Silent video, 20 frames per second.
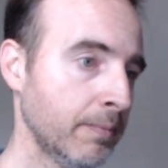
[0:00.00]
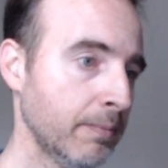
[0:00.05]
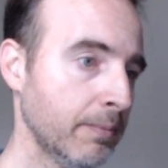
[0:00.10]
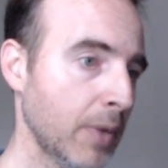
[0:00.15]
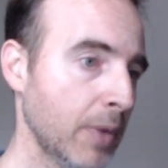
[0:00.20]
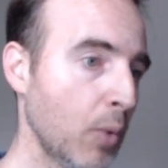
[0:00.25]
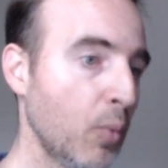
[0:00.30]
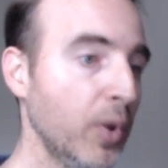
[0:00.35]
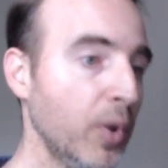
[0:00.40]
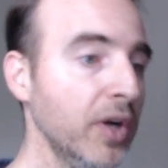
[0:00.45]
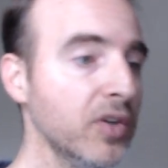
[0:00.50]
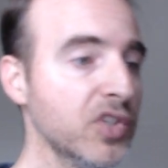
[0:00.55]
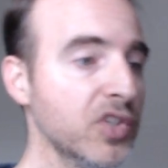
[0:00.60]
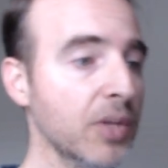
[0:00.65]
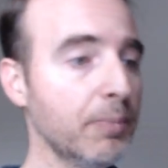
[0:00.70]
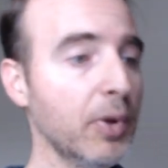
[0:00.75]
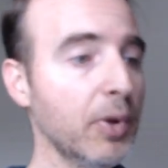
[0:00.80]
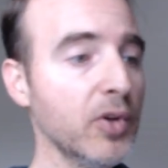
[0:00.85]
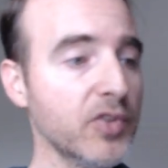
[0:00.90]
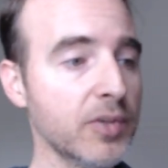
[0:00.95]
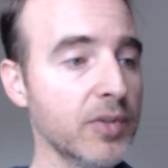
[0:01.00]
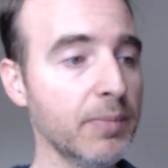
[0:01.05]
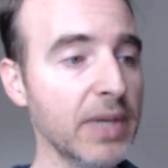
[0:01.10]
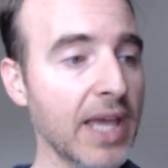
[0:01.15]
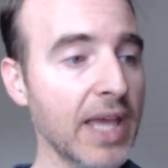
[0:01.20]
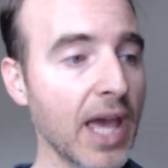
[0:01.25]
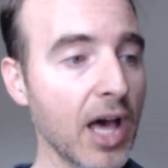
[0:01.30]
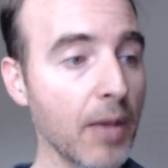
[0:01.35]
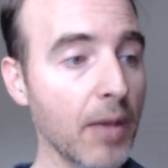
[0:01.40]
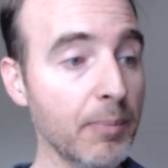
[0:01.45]
But we're supposed to be
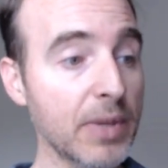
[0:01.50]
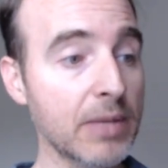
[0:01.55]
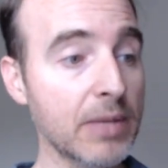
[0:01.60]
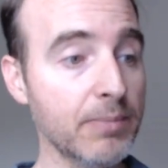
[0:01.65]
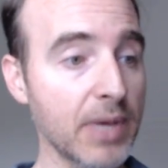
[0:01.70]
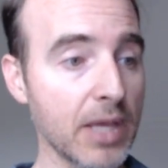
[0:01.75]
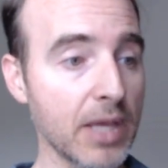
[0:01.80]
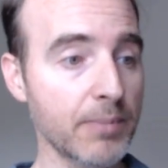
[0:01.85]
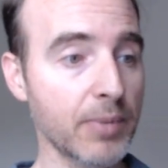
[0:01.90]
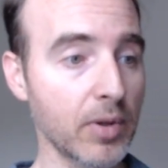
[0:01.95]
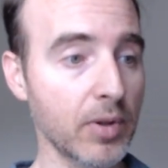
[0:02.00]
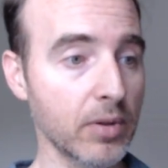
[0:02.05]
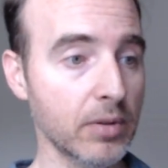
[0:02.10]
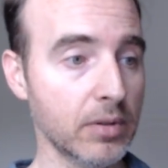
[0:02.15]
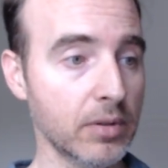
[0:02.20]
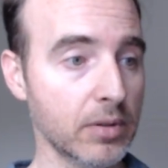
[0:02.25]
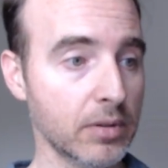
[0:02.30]
helping people